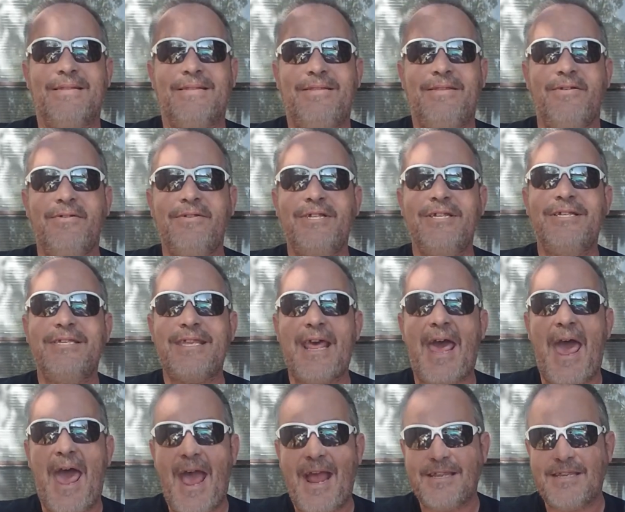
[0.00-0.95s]
they're just
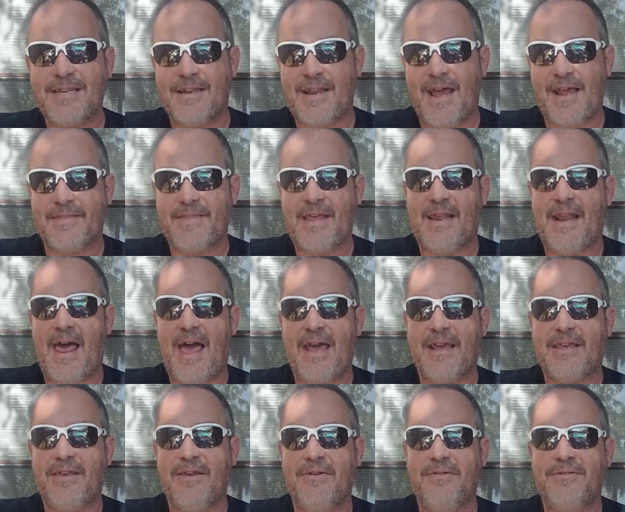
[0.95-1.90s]
acting like they
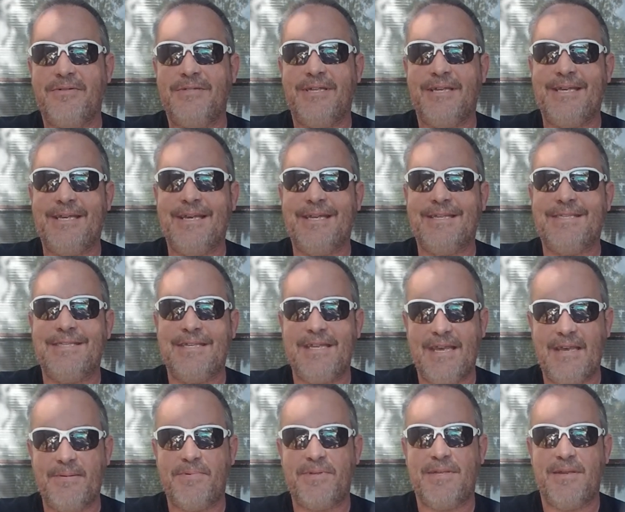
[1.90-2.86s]
like you to get
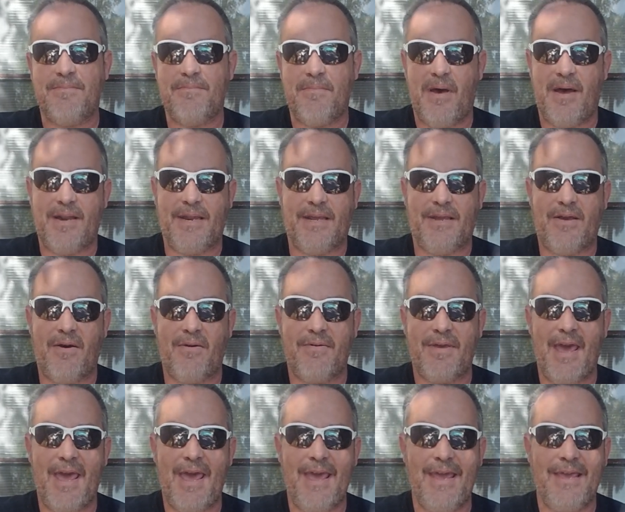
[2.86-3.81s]
tips and money,
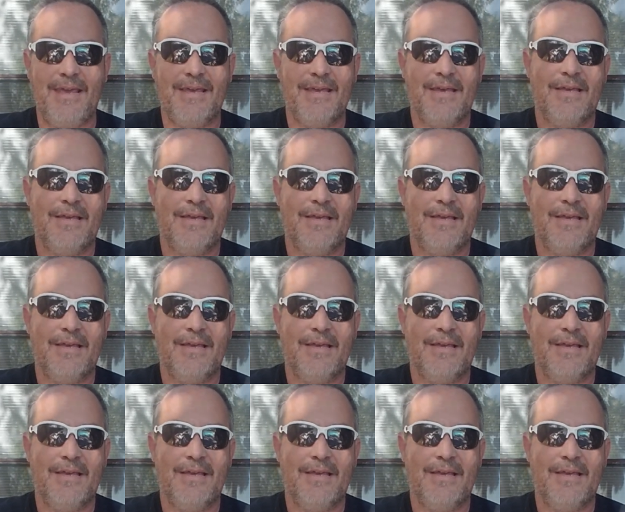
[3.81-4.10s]
okay?